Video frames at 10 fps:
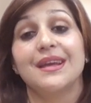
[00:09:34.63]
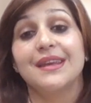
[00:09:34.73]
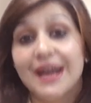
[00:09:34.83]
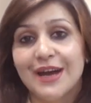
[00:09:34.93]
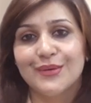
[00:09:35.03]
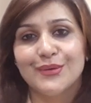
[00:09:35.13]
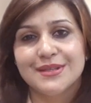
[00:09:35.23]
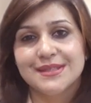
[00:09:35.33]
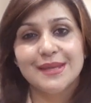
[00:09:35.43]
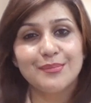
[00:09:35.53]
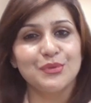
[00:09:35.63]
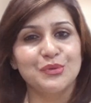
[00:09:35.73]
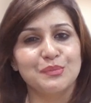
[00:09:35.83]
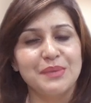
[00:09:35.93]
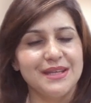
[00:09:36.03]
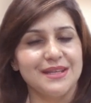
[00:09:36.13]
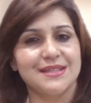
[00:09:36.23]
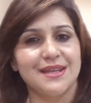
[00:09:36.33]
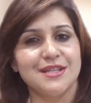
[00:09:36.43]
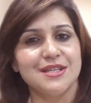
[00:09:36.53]
Now, Sambhu, being
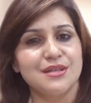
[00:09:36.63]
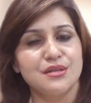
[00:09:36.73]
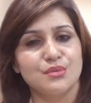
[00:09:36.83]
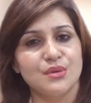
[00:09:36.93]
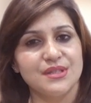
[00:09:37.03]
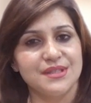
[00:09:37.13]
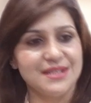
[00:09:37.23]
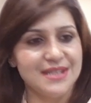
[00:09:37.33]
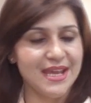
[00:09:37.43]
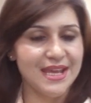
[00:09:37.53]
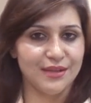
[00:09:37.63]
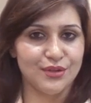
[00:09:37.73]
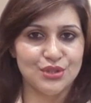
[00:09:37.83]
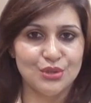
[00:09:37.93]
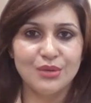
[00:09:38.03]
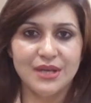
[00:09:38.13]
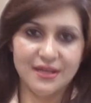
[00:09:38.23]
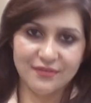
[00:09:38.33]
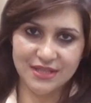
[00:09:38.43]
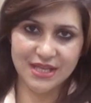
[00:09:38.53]
excited, it was the day in the school, and
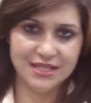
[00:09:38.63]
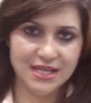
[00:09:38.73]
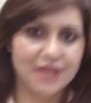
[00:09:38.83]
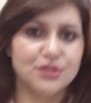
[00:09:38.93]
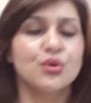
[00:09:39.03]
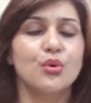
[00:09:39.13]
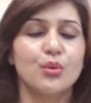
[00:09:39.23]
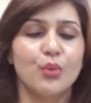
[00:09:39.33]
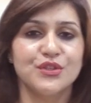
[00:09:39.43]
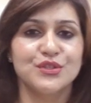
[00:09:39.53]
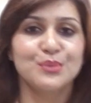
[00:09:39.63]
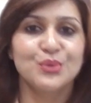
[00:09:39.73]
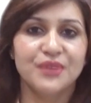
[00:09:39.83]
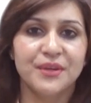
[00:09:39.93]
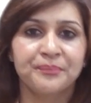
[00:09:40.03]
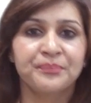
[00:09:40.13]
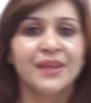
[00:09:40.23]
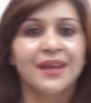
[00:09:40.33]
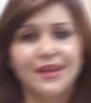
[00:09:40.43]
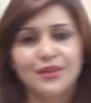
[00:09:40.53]
after that he had to go and watch the movie.
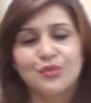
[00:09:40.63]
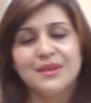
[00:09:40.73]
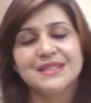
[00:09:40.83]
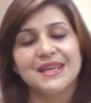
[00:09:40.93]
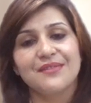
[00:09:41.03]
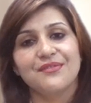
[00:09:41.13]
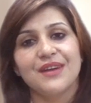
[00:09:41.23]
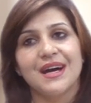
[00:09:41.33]
Now, you must have,